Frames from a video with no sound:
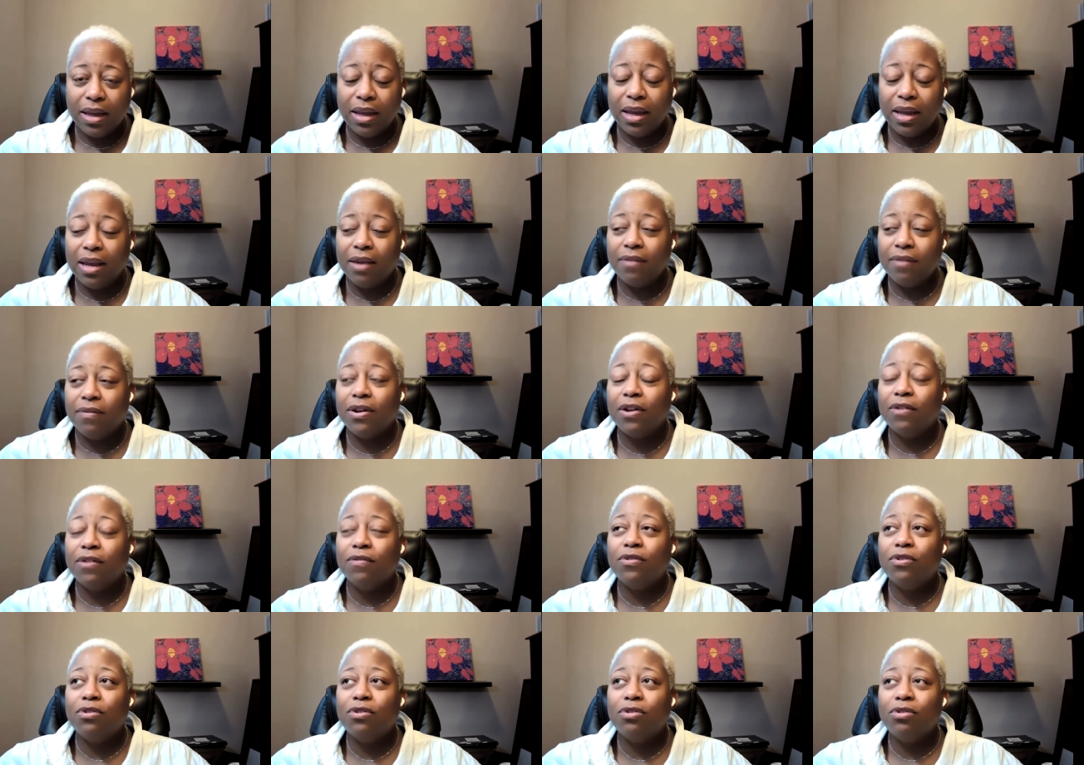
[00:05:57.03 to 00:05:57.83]
Even
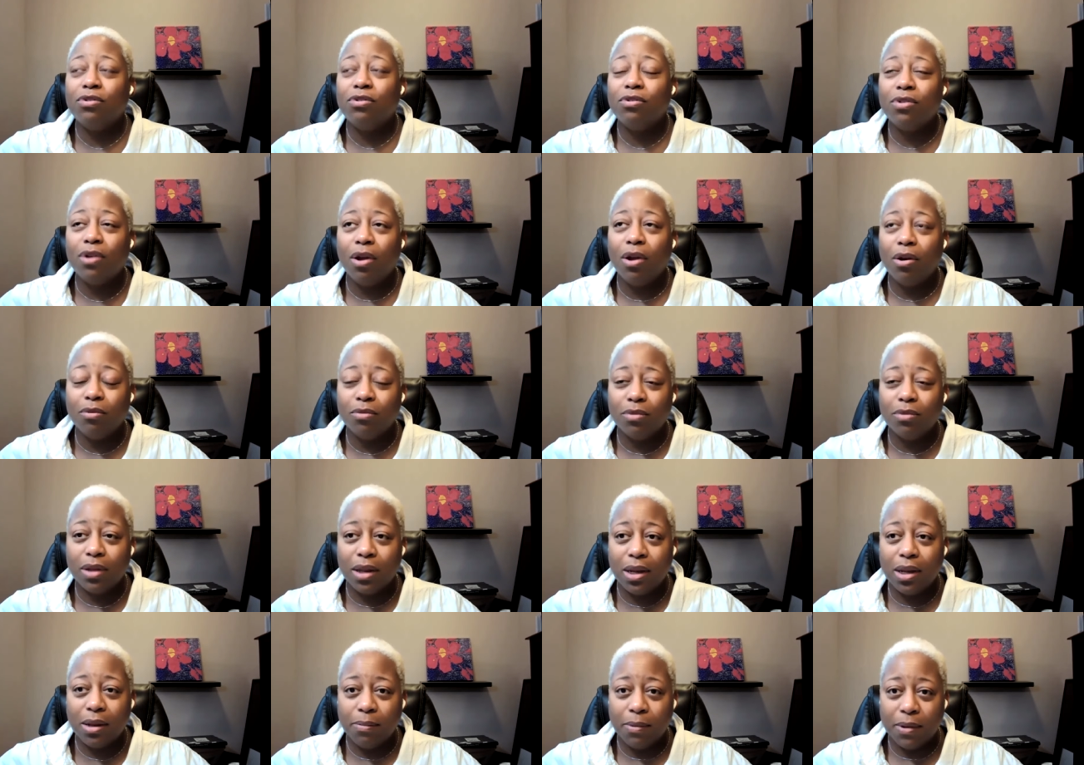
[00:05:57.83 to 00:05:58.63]
if you don't
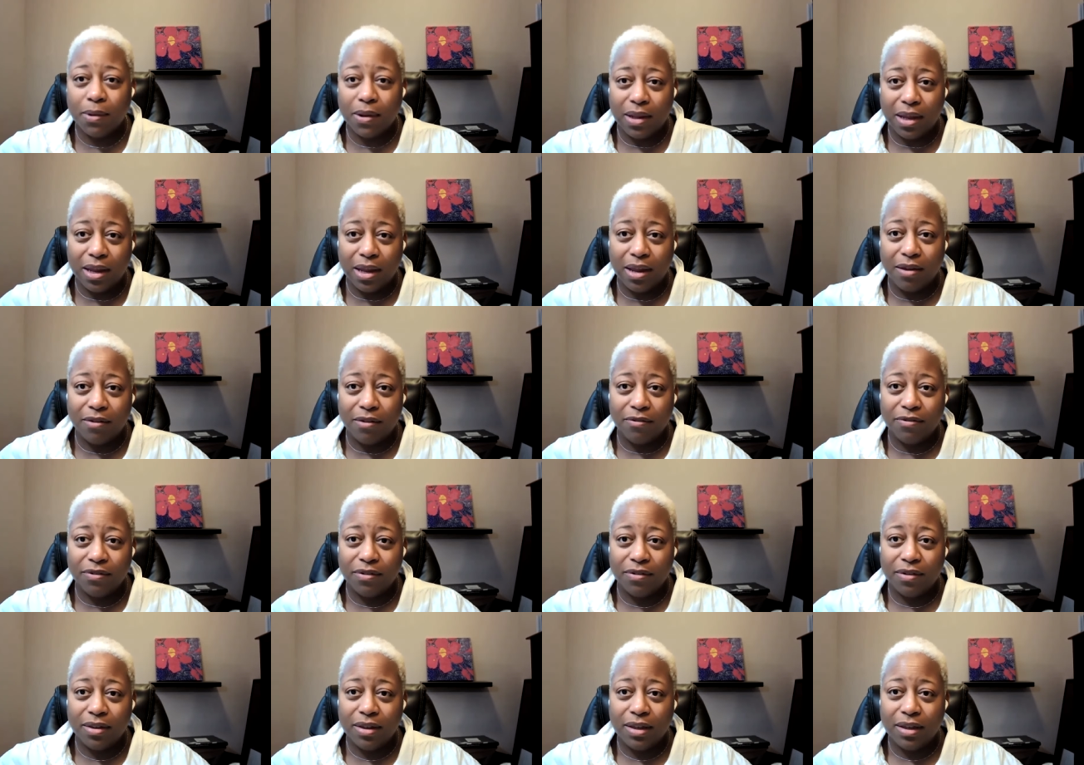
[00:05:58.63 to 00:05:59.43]
really
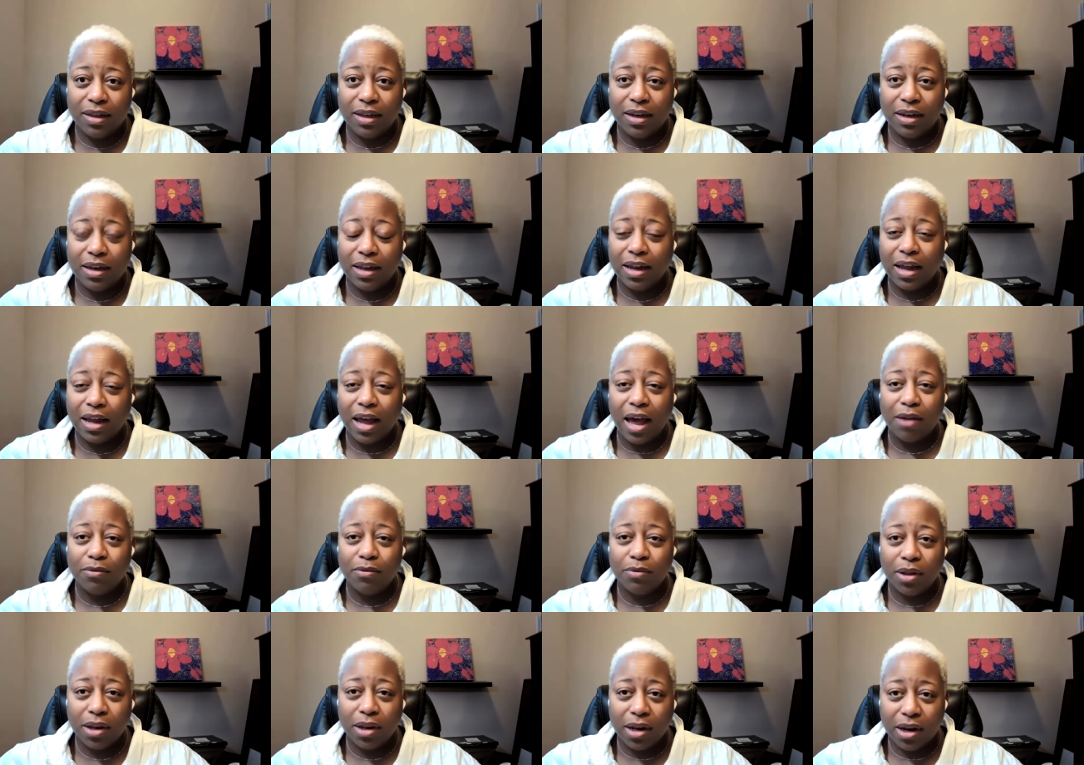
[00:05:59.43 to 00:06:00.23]
believe that
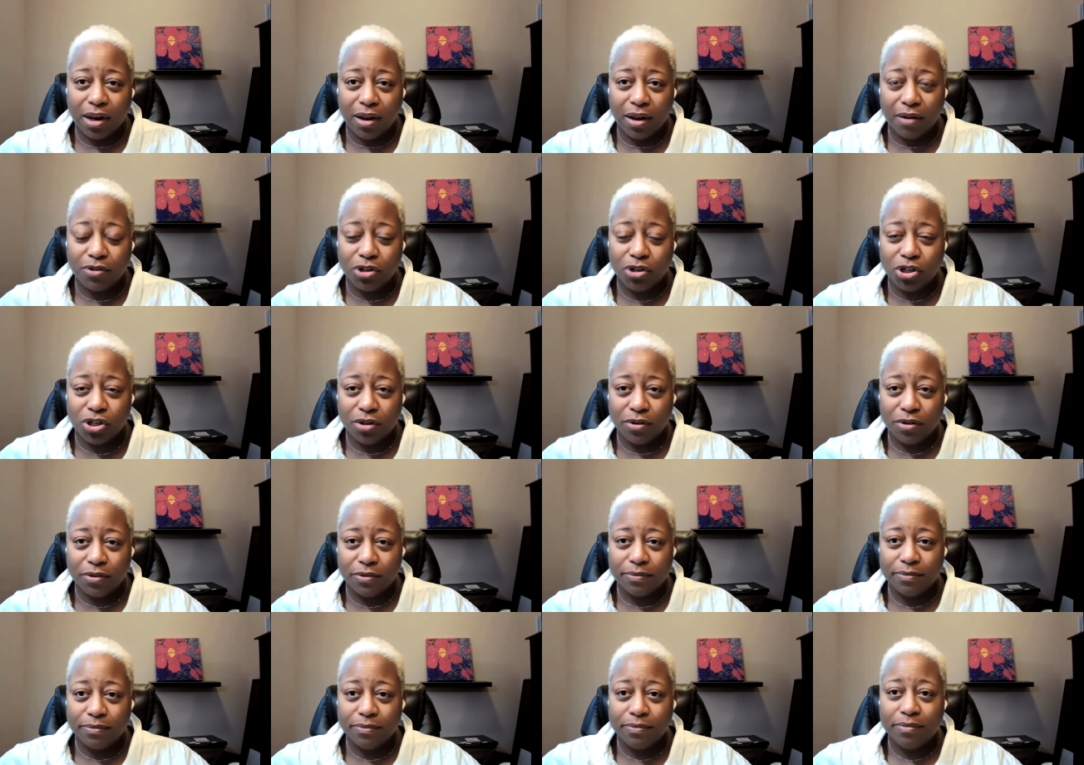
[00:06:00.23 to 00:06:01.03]
God really loves
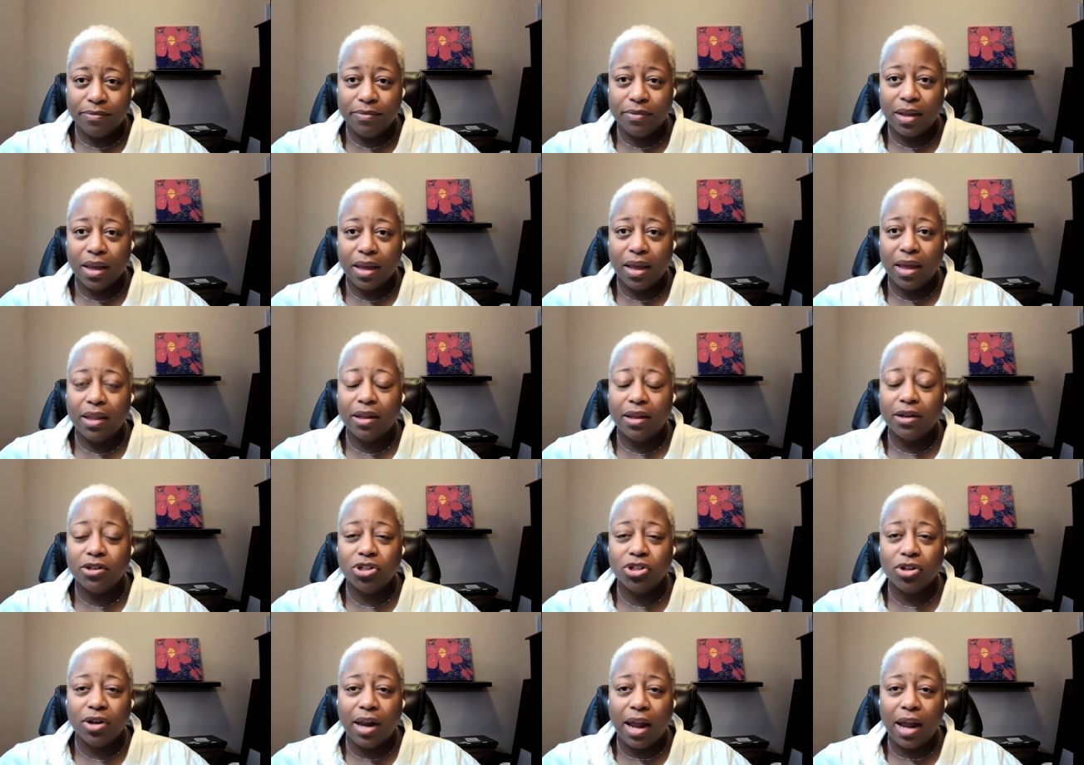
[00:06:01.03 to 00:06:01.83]
you and
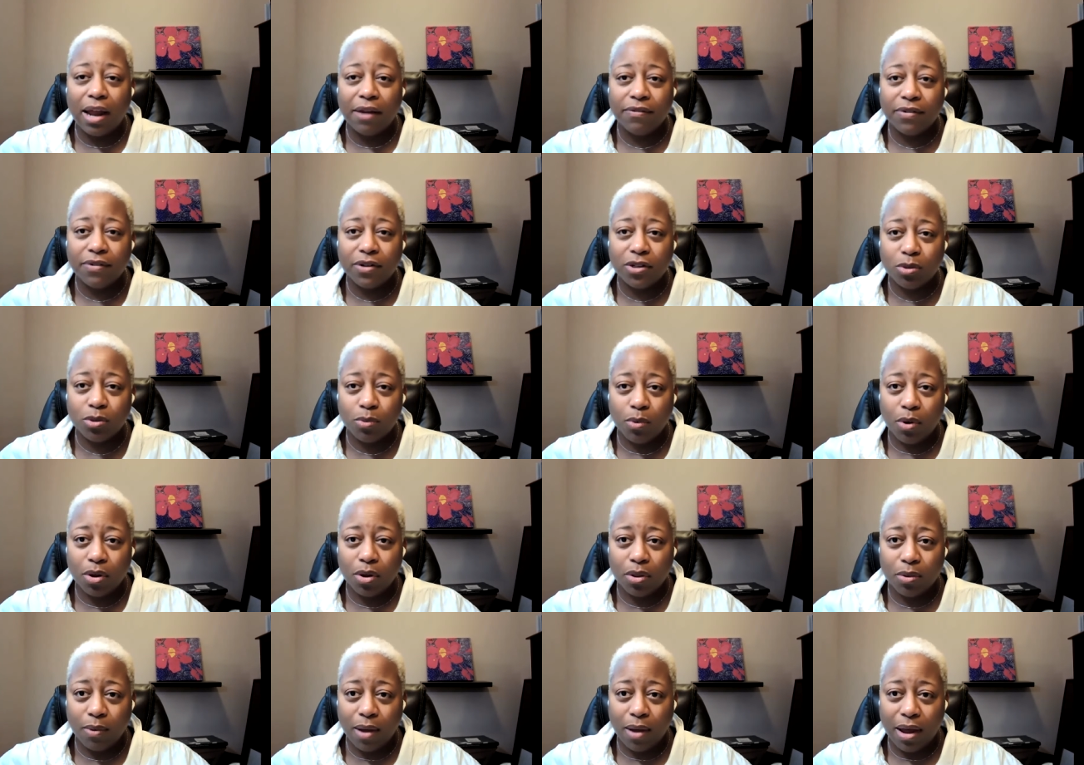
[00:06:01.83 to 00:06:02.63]
that your life is
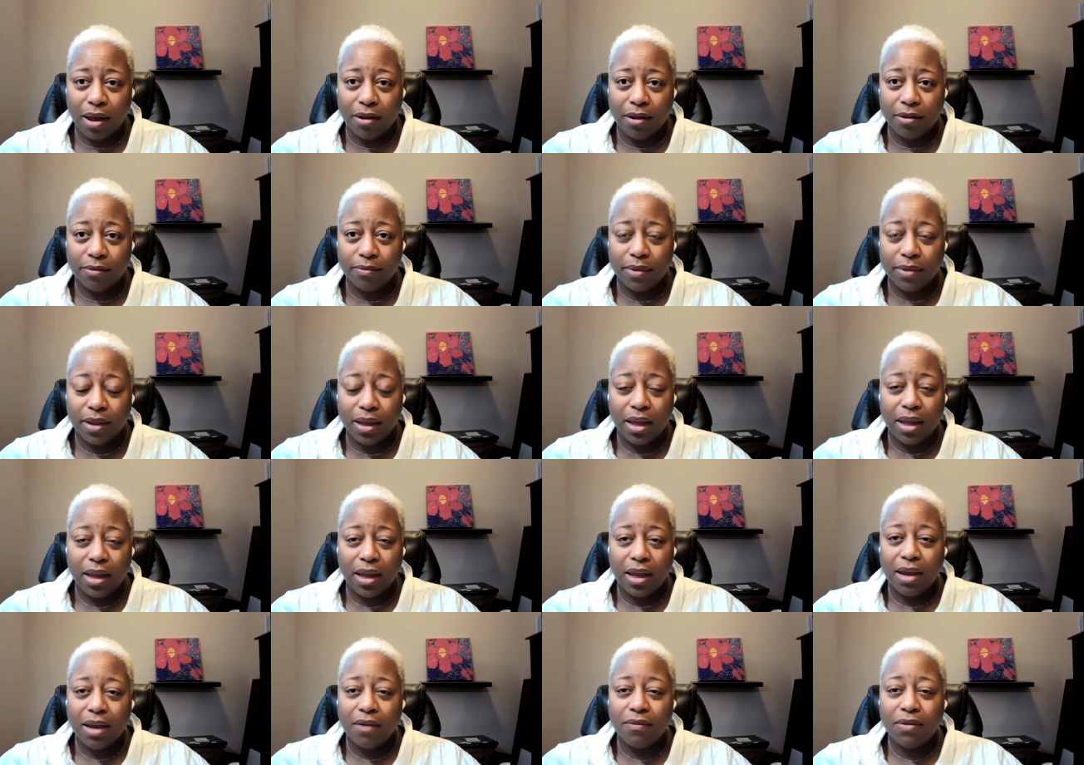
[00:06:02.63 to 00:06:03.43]
worthwhile,
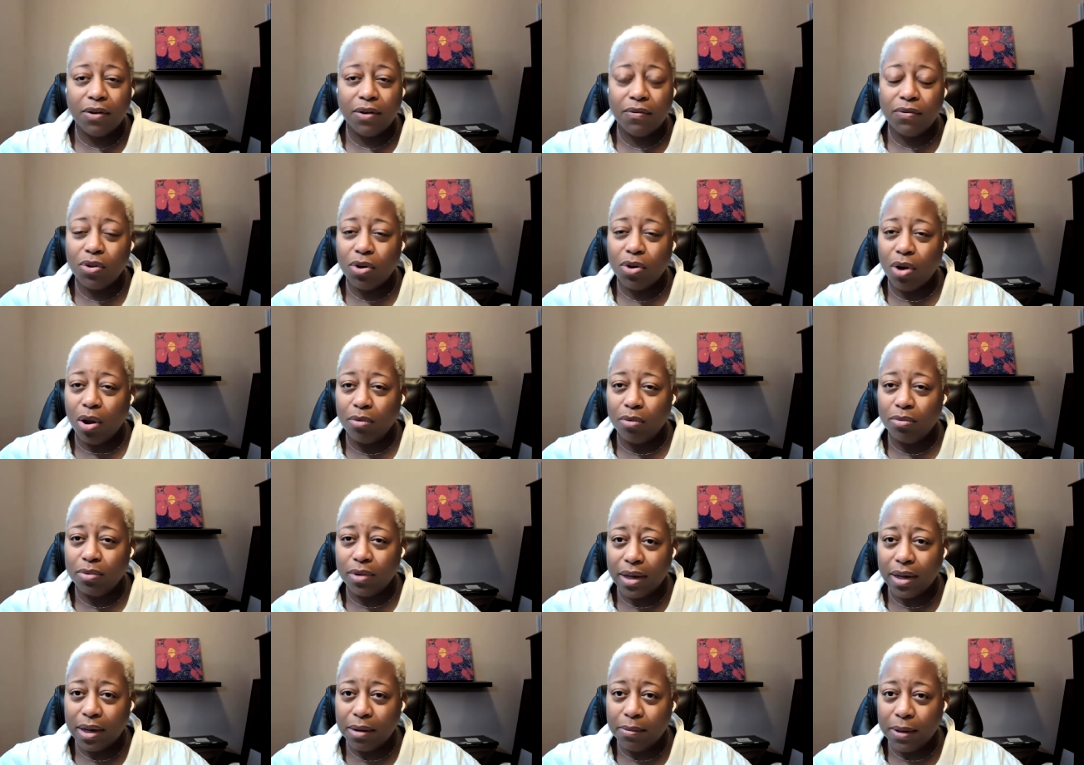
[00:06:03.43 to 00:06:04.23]
even if you don't
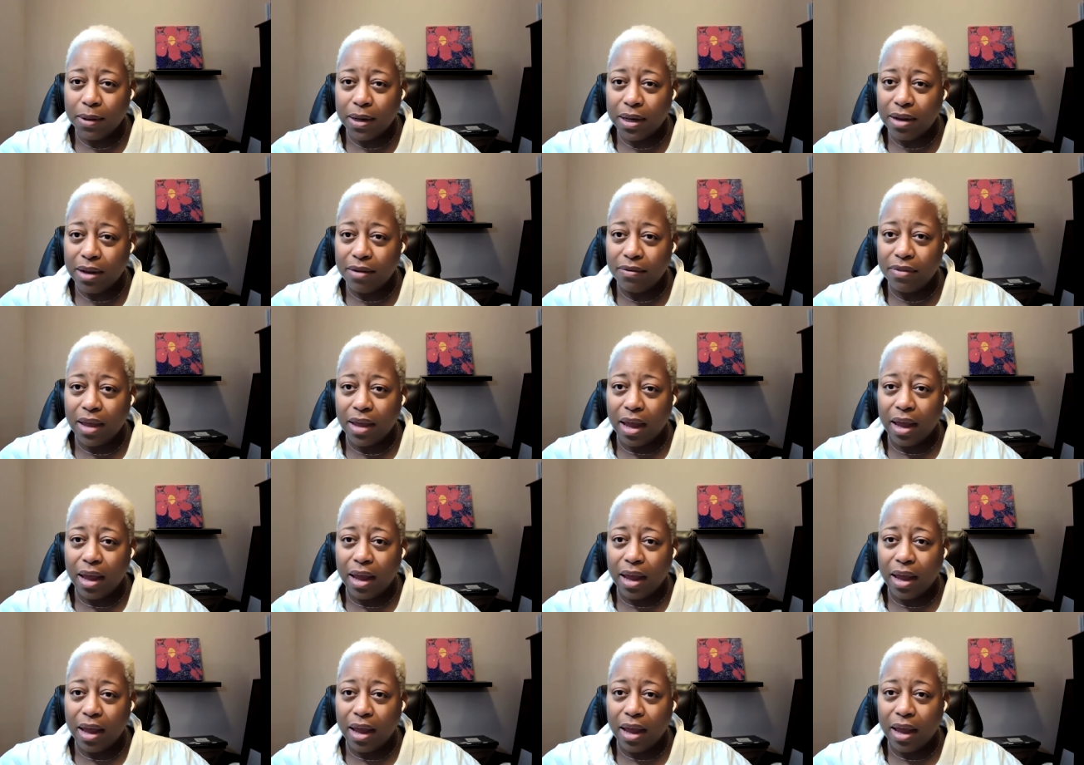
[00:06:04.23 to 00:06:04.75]
really believe